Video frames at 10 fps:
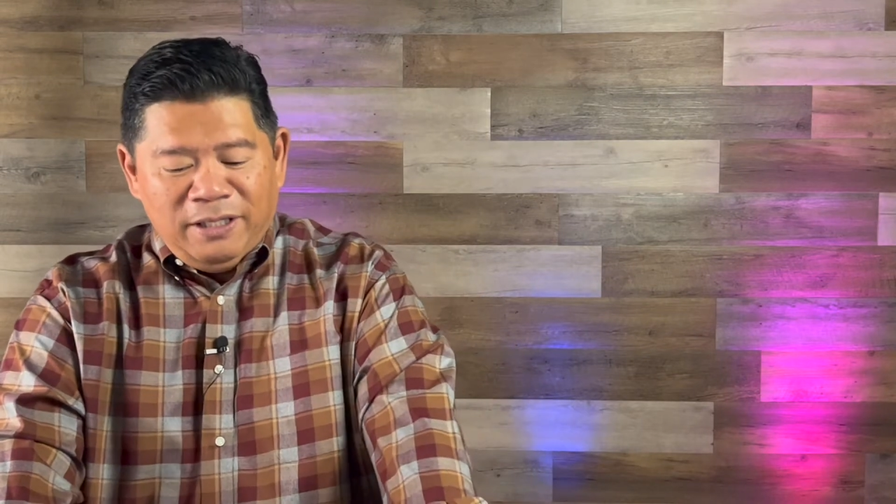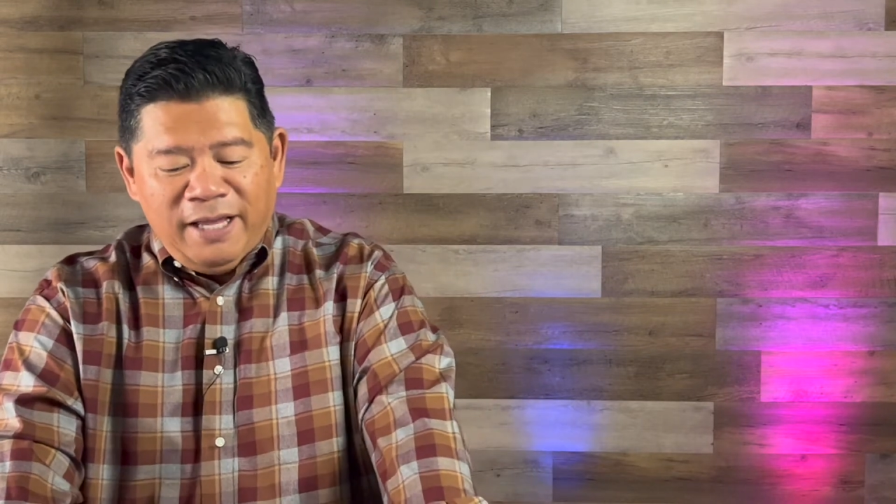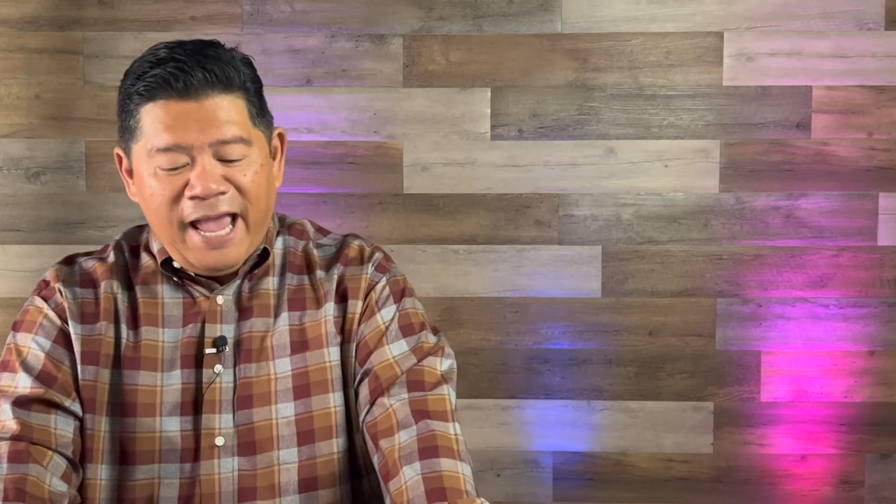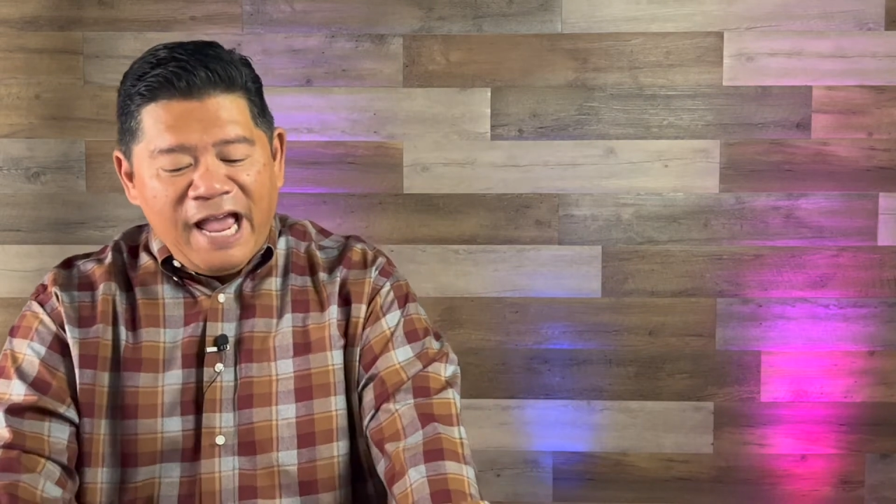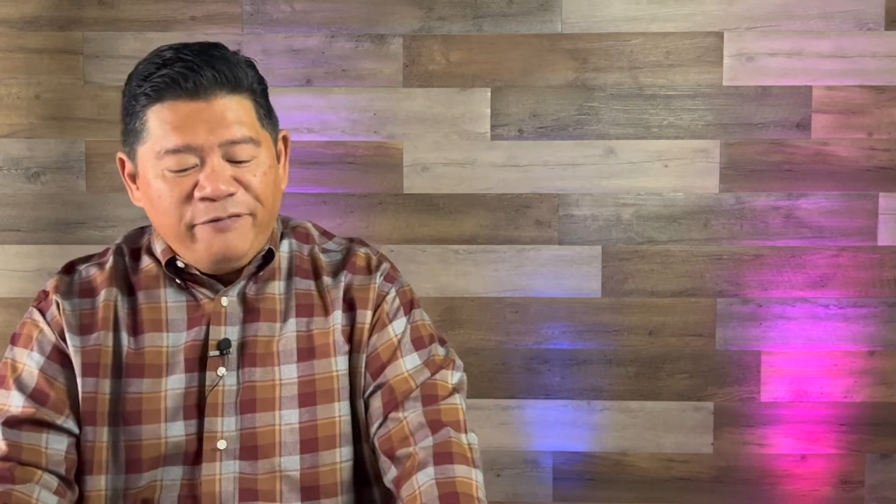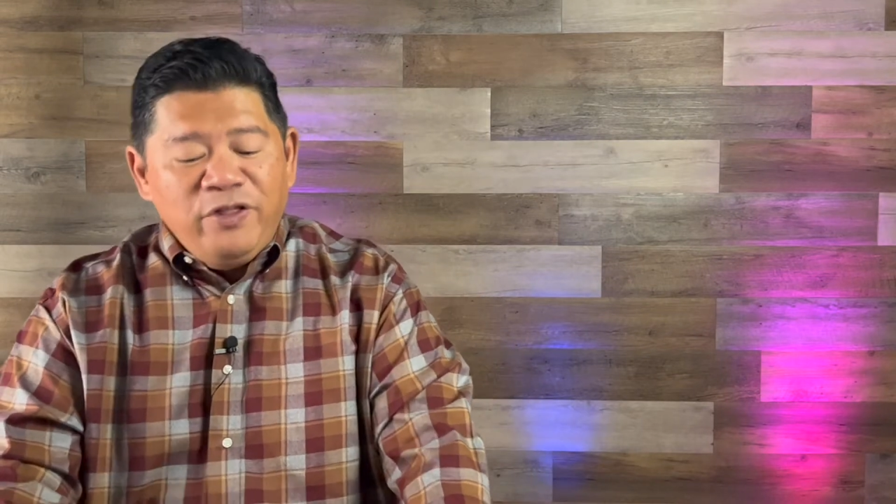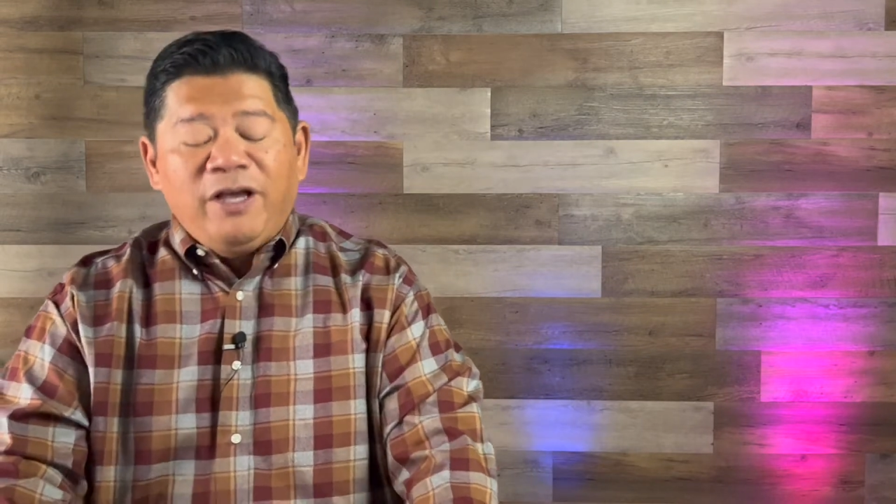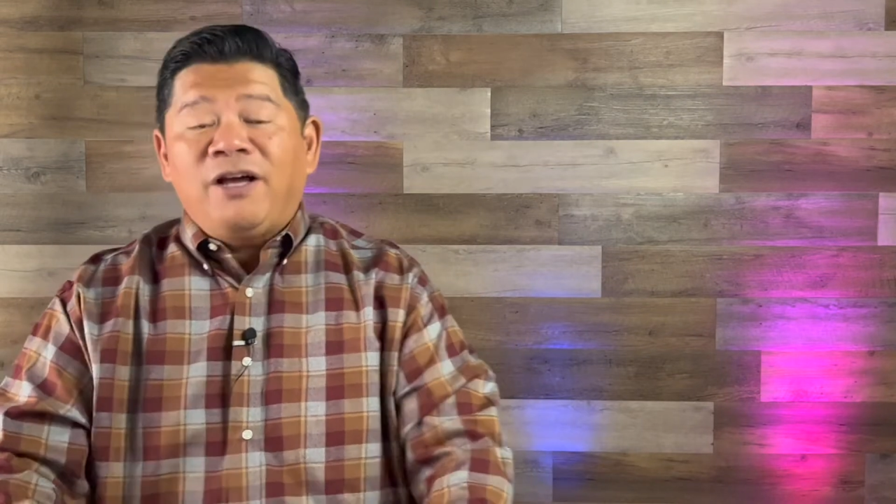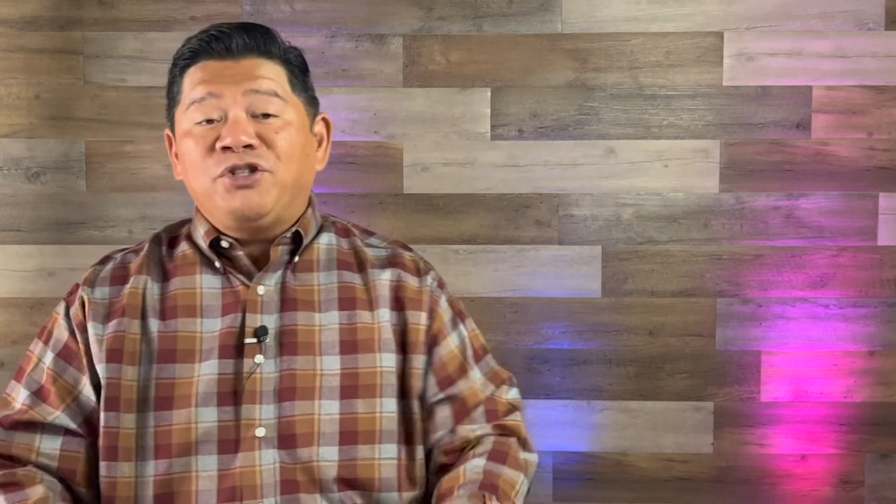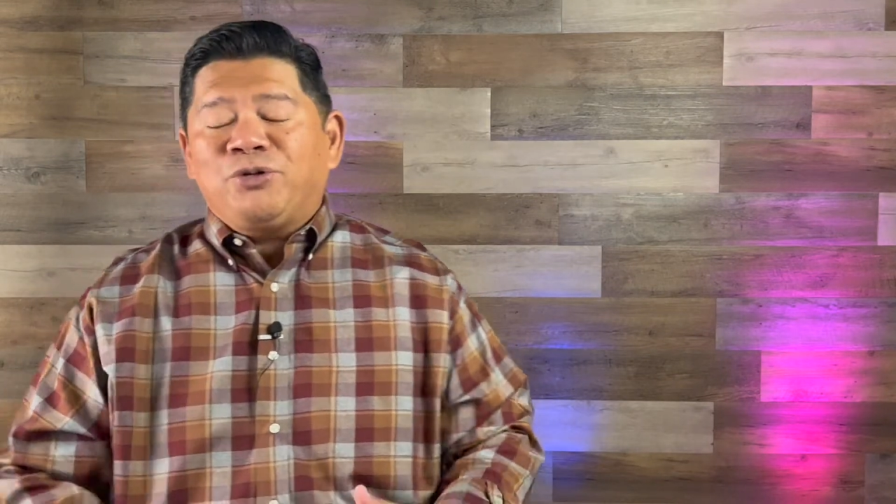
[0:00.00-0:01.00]
Half the
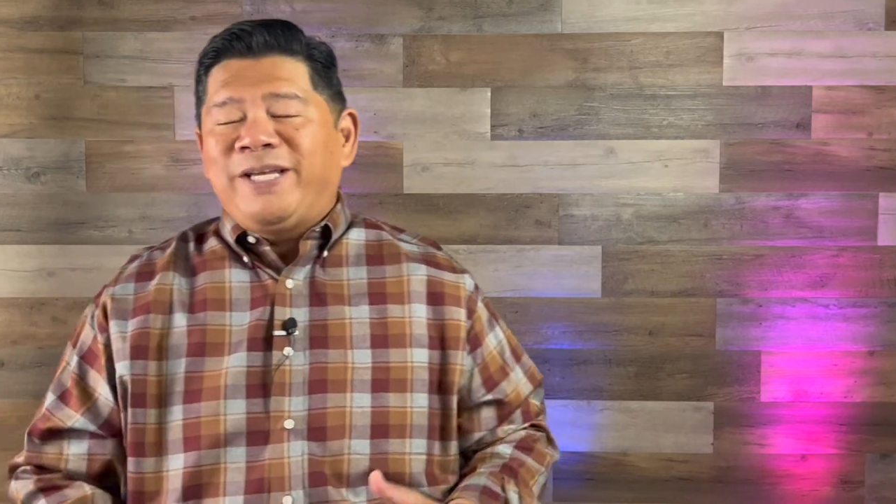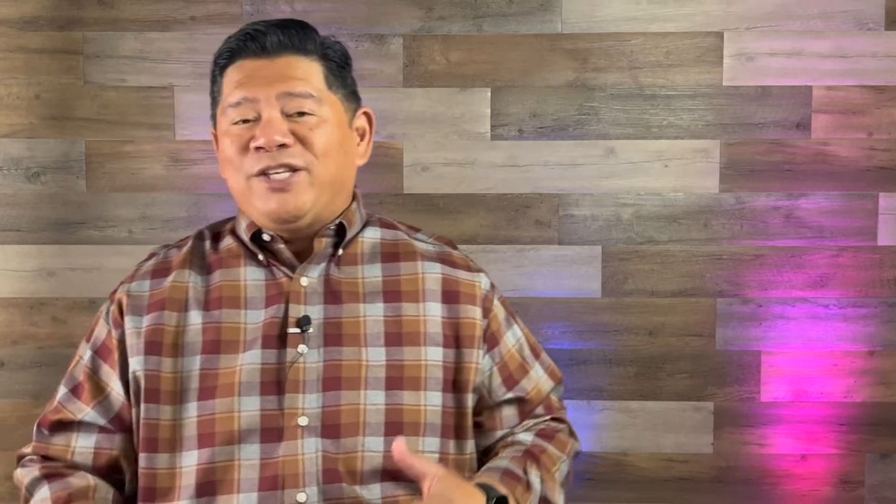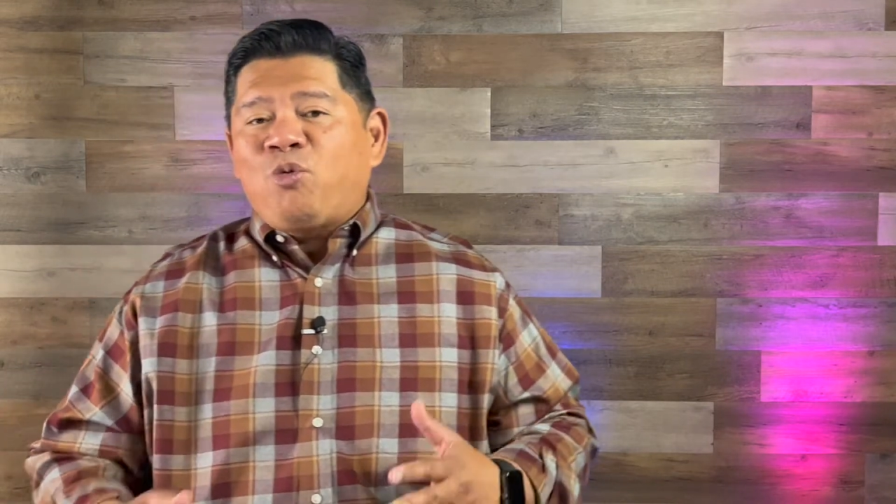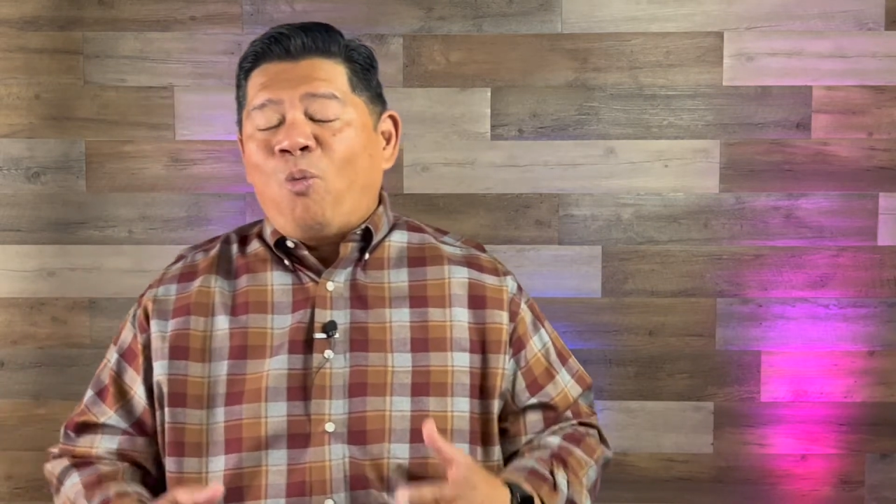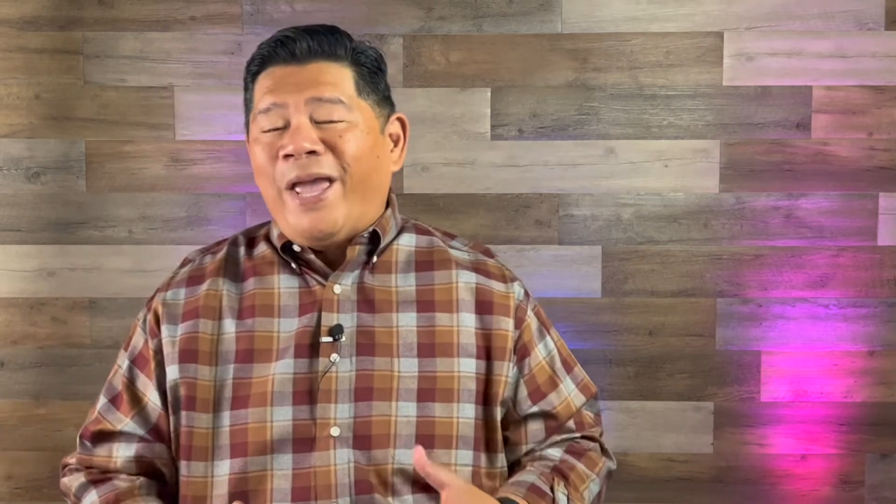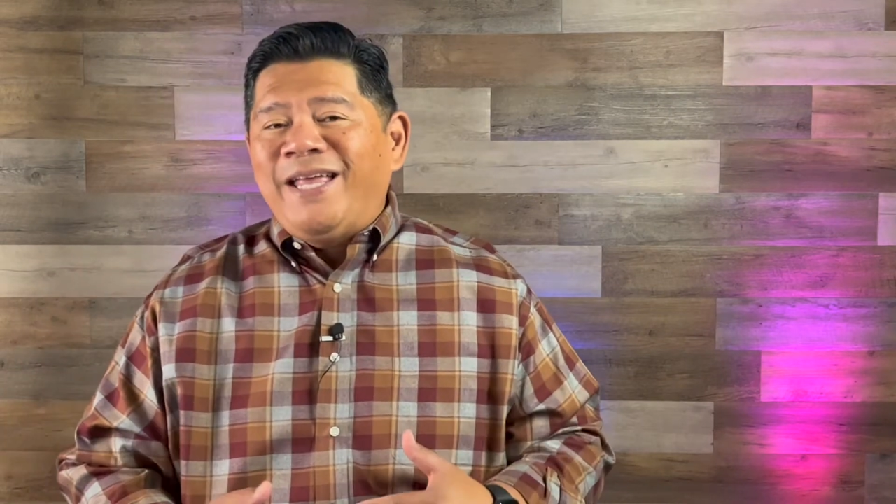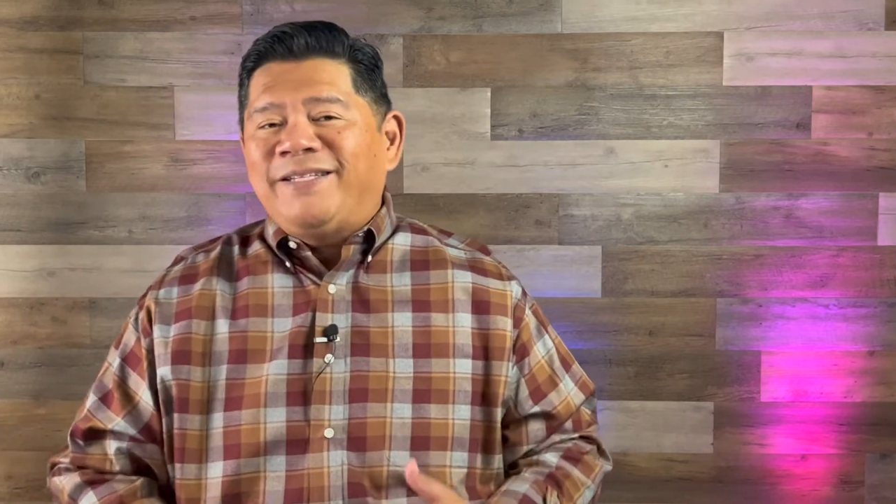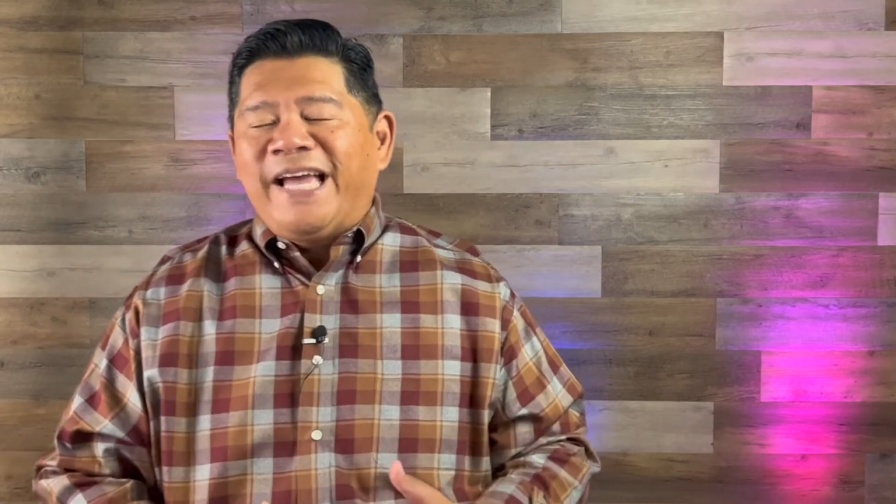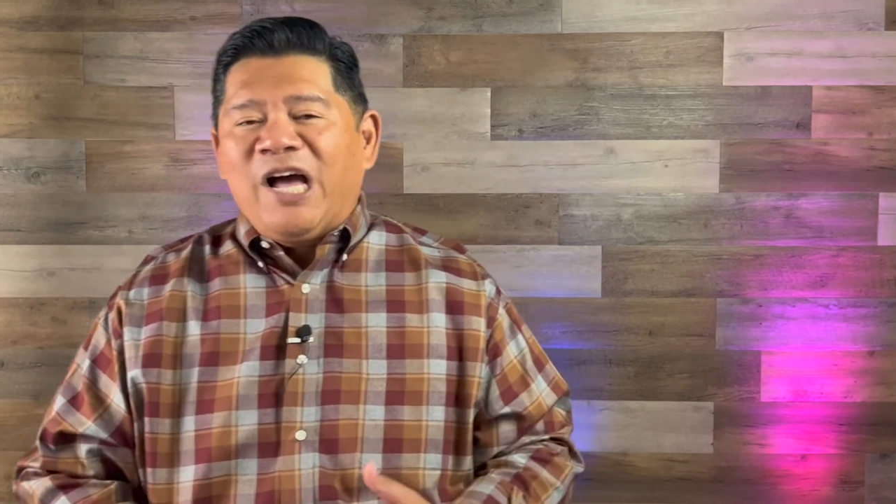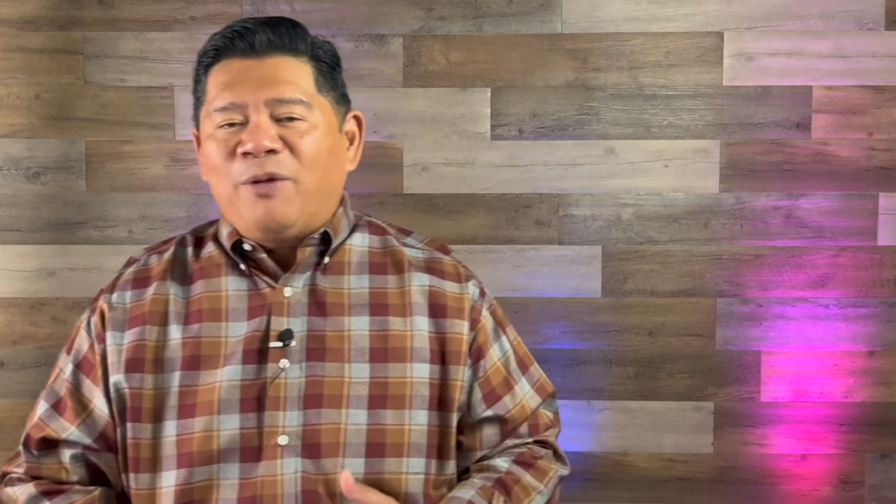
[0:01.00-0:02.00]
country is weighed
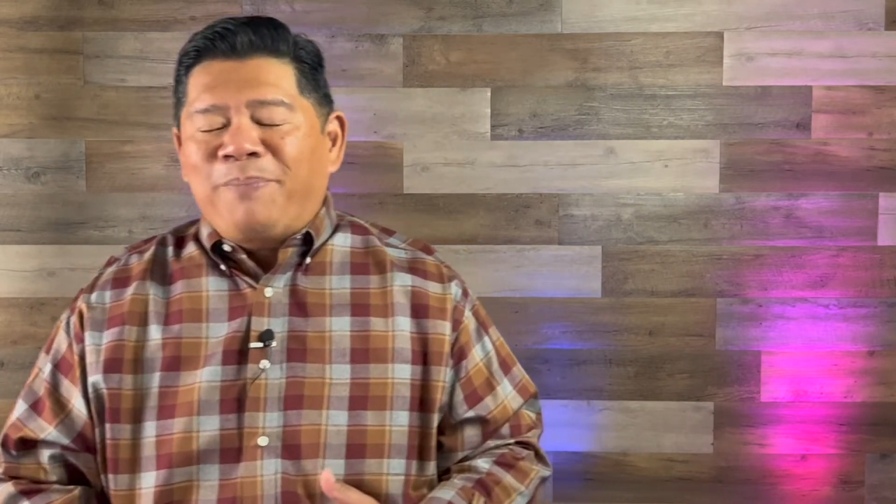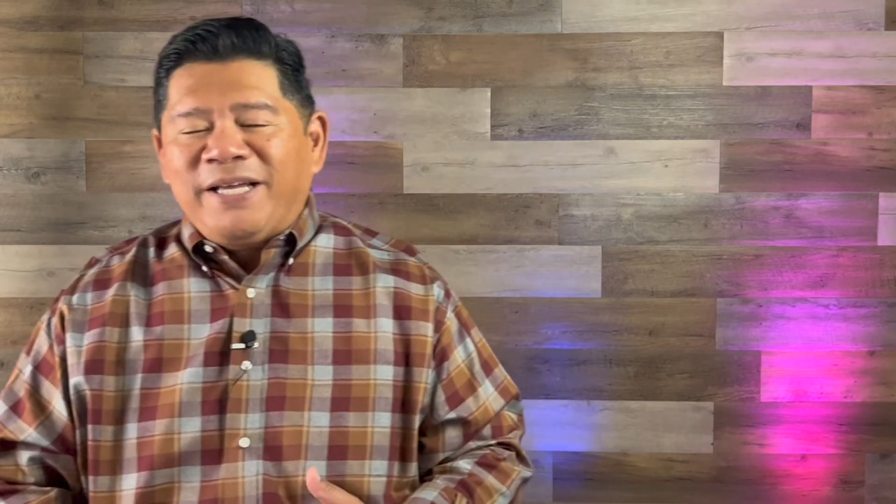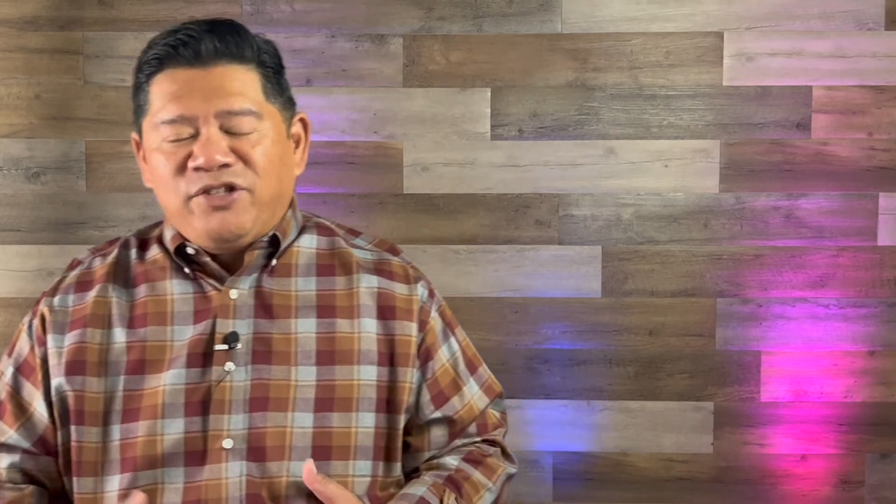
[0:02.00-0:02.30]
down by